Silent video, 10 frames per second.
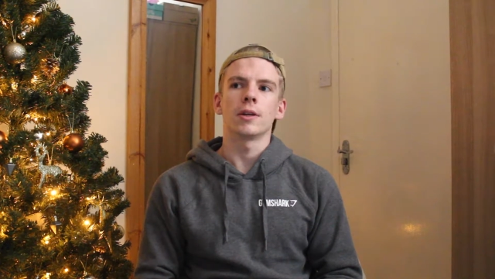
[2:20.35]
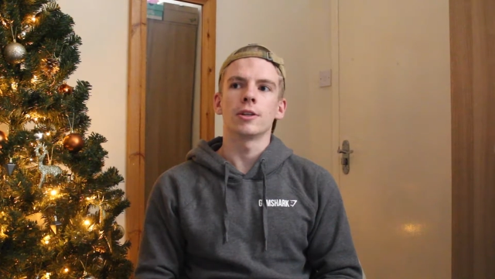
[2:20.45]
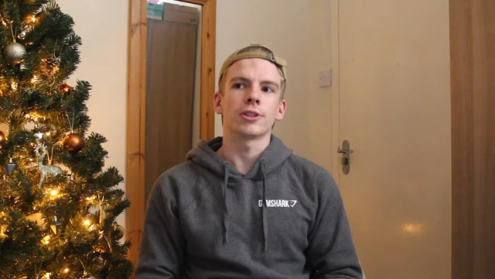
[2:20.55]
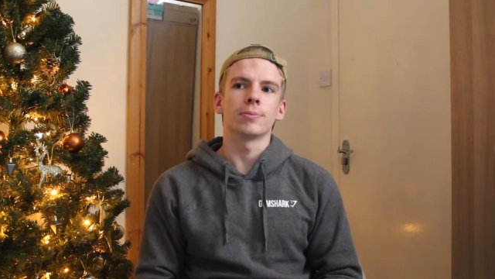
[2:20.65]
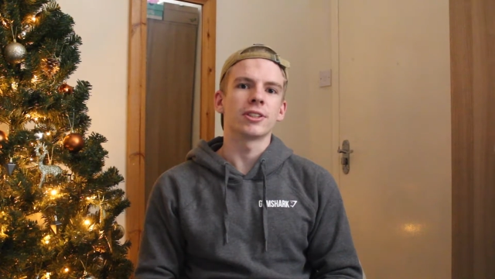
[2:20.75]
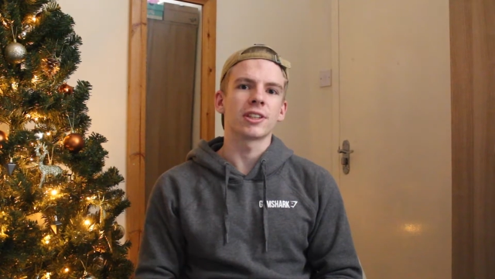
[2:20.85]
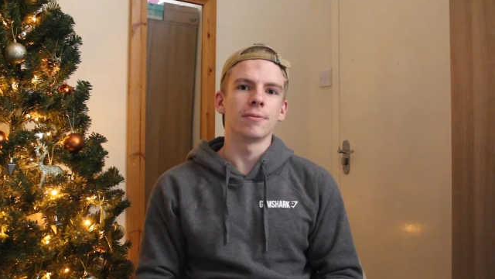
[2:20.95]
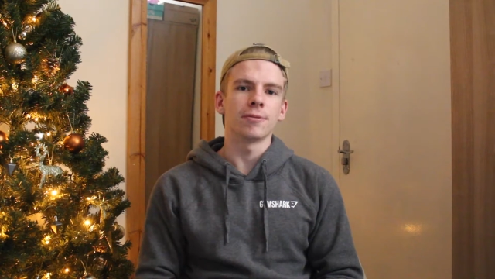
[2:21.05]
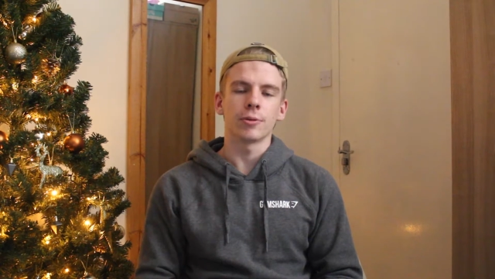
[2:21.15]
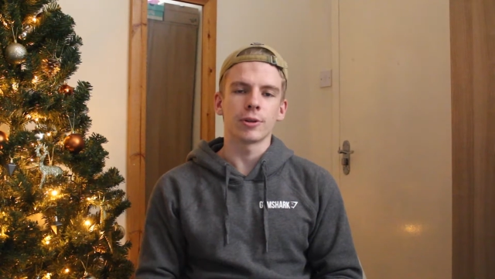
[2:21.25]
some
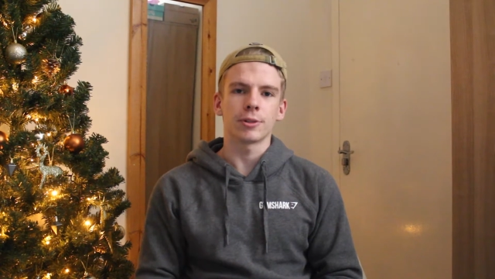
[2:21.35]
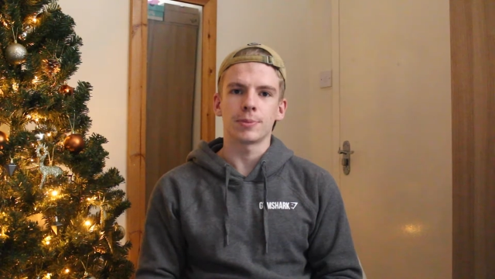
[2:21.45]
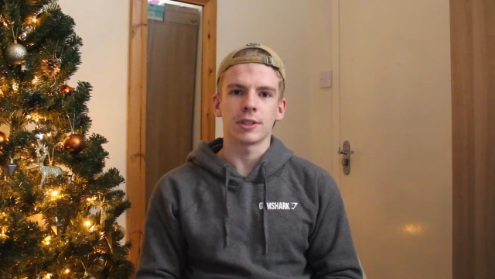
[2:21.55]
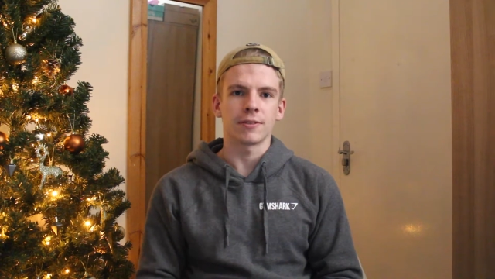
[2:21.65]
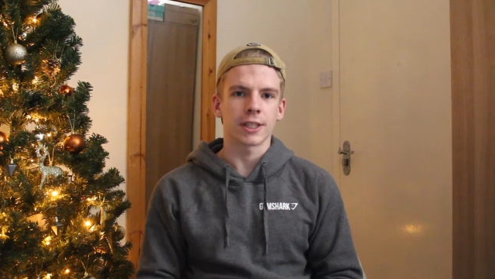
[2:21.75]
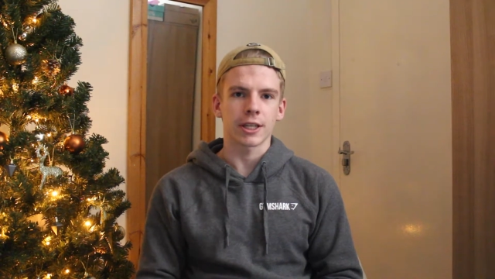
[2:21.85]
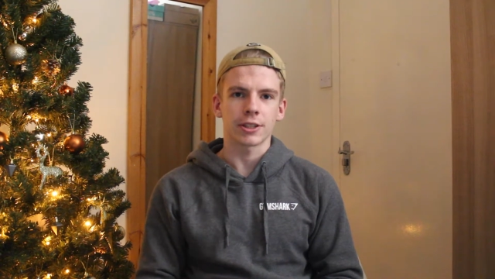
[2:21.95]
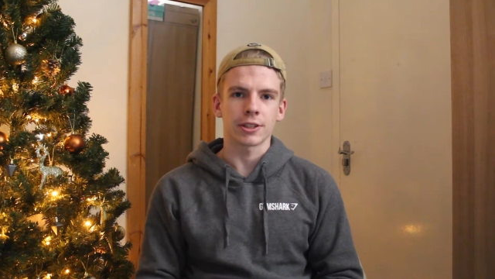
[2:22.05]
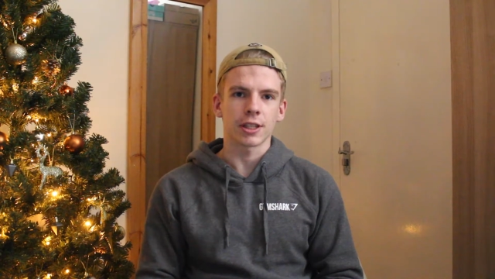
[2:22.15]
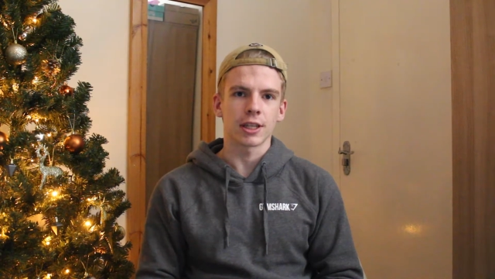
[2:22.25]
discomfort with a specific
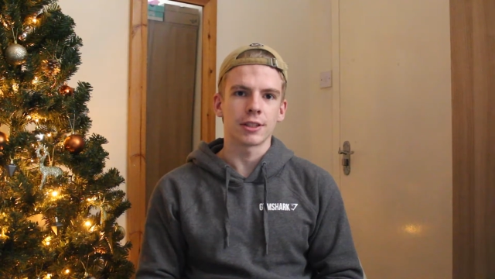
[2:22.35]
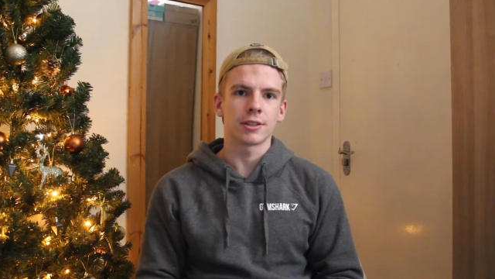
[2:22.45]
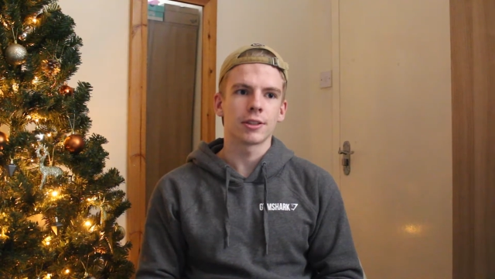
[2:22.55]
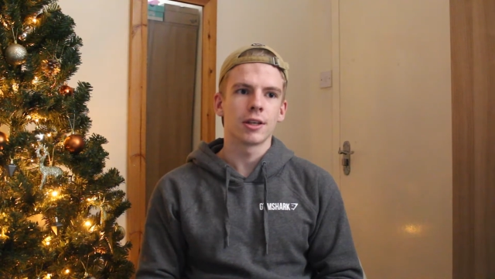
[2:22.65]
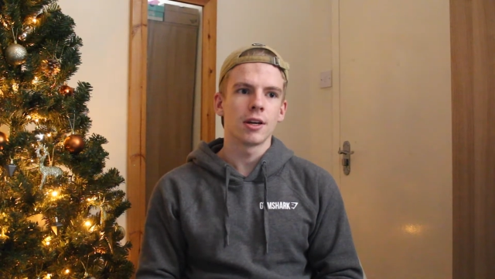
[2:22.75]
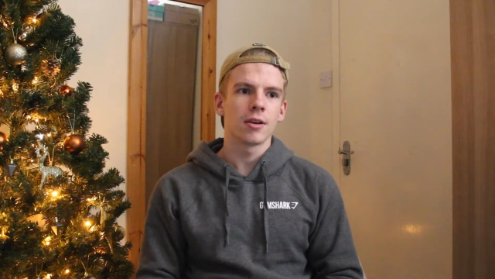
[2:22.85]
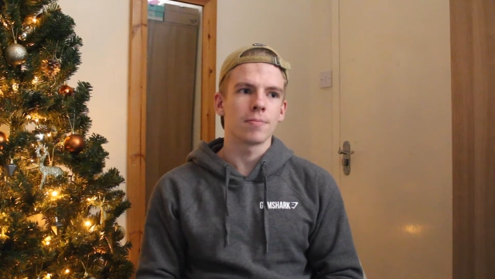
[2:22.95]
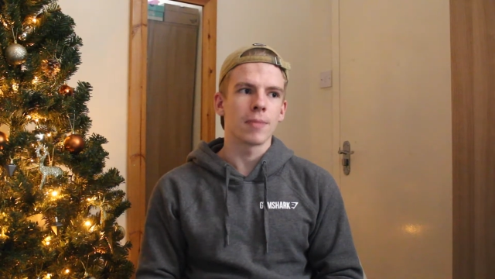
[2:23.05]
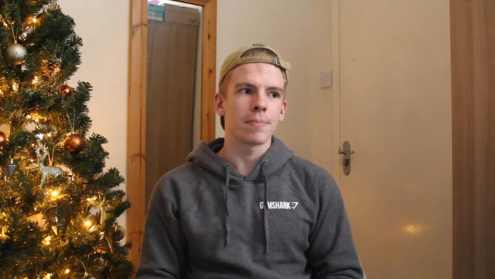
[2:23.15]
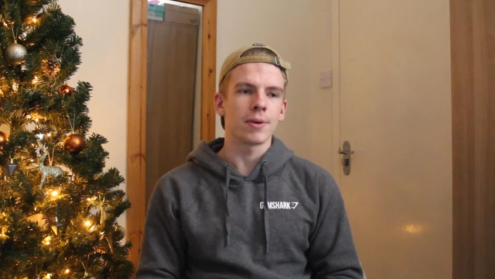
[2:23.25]
exercise,
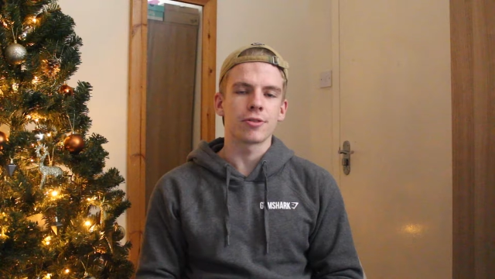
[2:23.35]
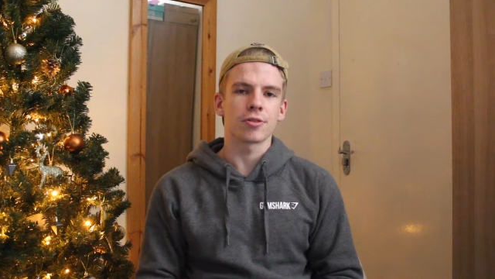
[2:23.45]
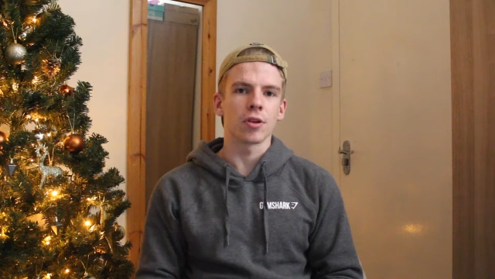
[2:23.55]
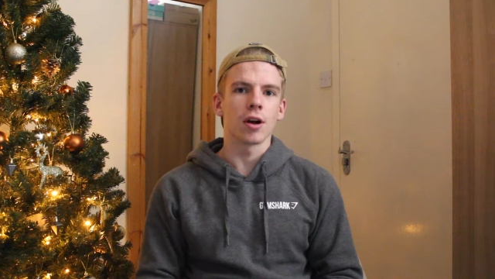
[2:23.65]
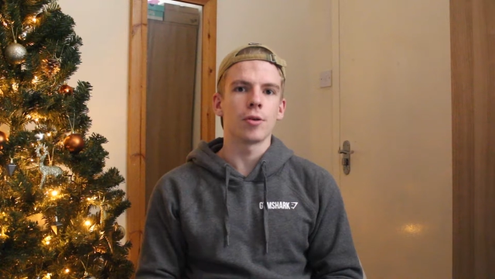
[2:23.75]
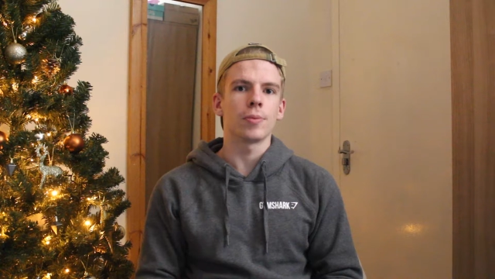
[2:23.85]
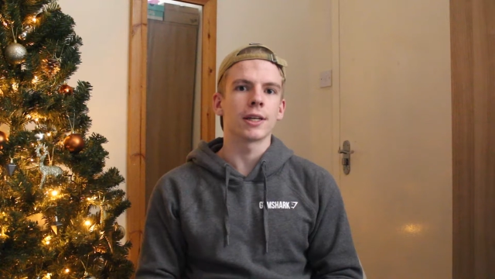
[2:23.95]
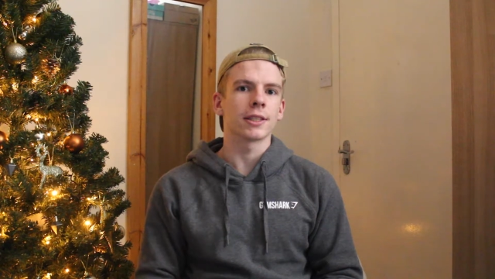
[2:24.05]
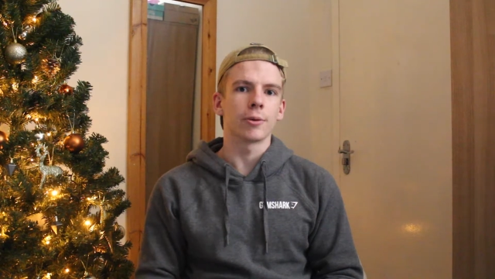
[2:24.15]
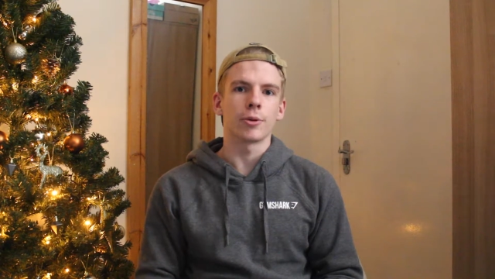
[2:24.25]
might be slow
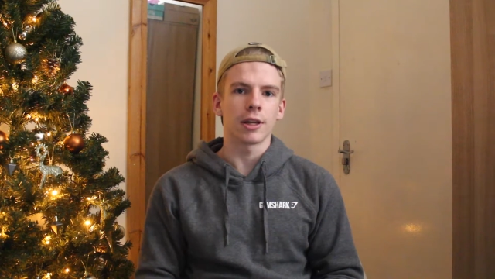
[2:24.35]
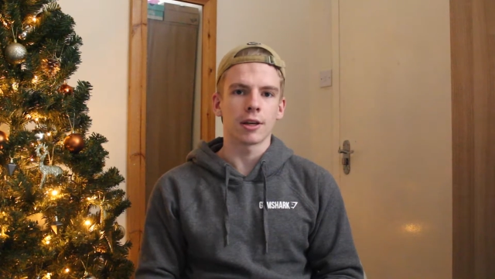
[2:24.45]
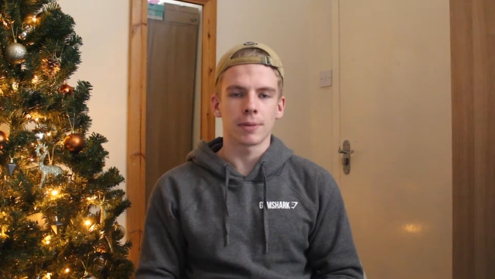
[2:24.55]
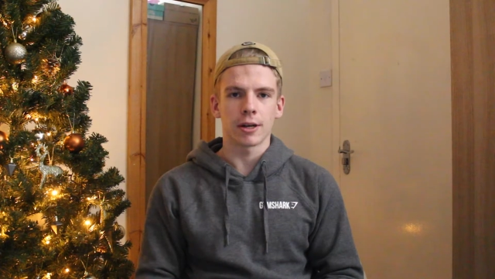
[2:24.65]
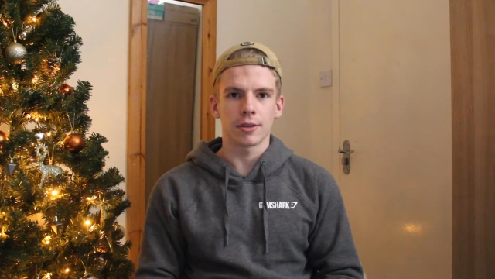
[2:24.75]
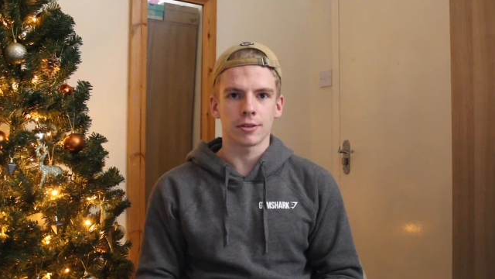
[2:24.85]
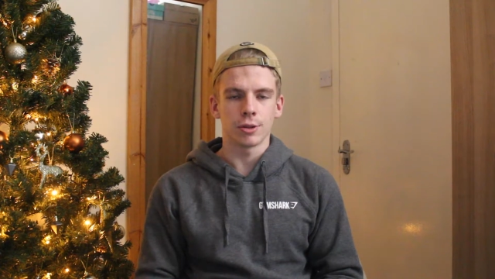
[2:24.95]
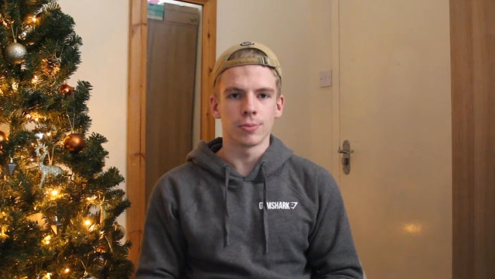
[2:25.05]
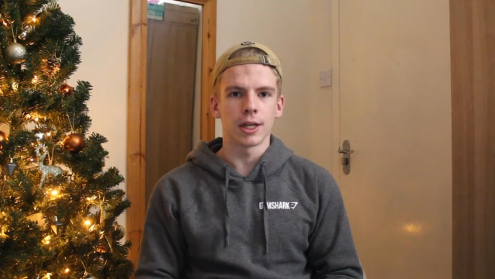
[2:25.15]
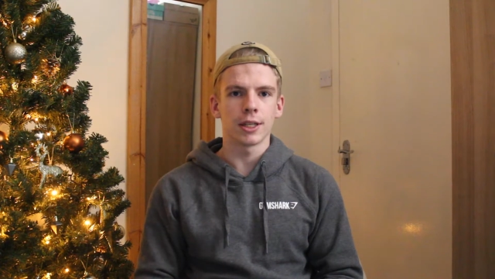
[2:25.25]
because I would think about it
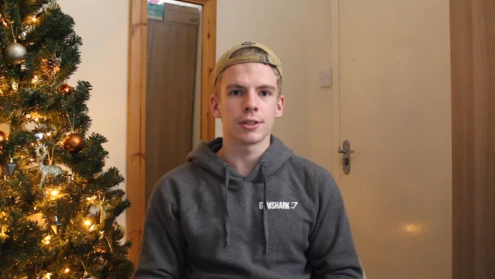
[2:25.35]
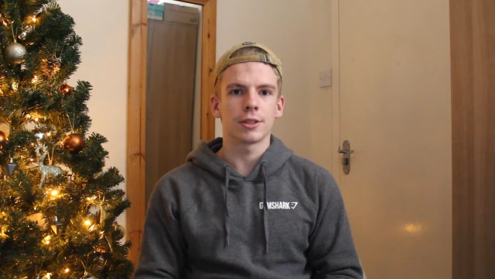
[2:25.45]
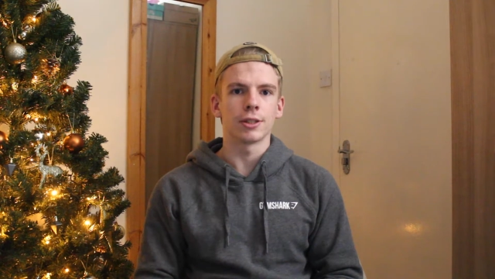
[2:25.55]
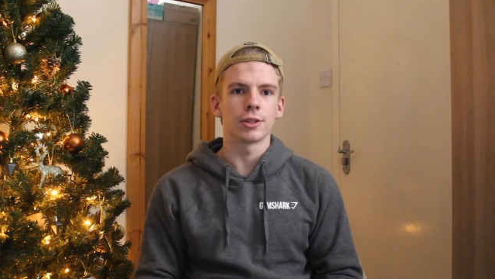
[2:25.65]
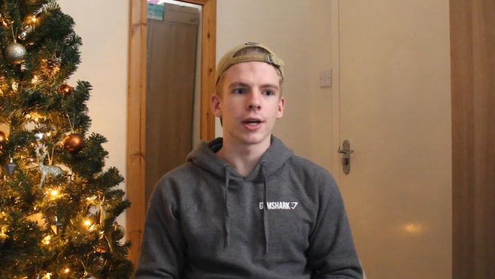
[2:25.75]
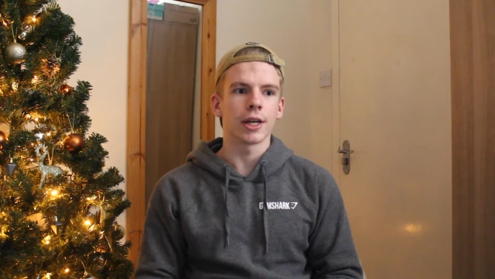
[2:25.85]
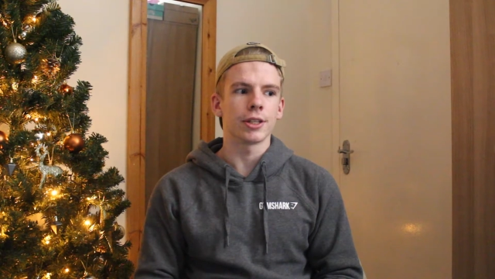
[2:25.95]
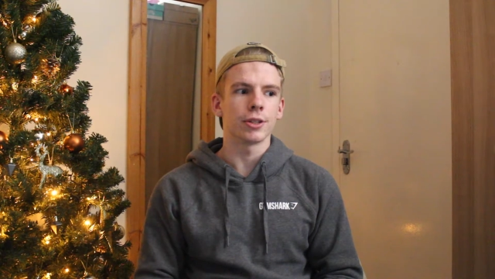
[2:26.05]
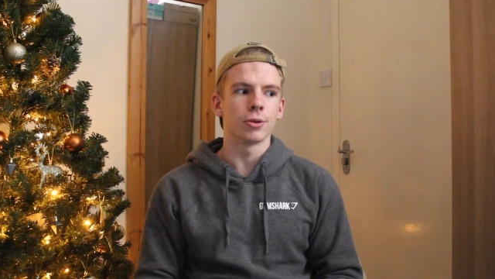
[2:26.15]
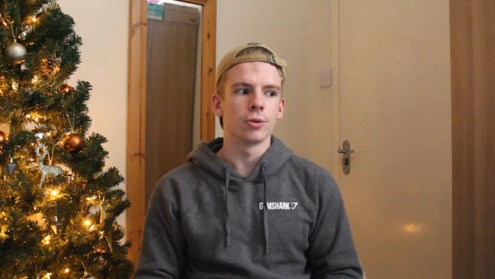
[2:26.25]
too much and try
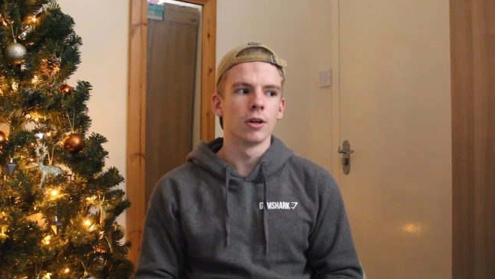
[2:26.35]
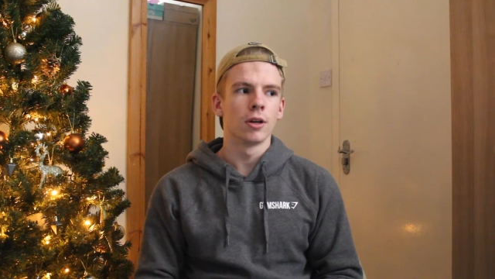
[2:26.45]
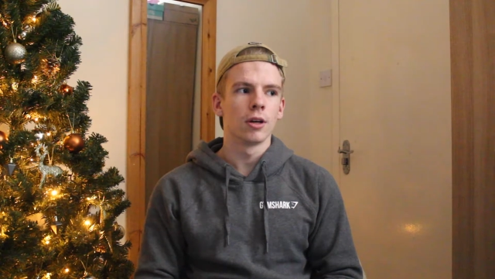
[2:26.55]
to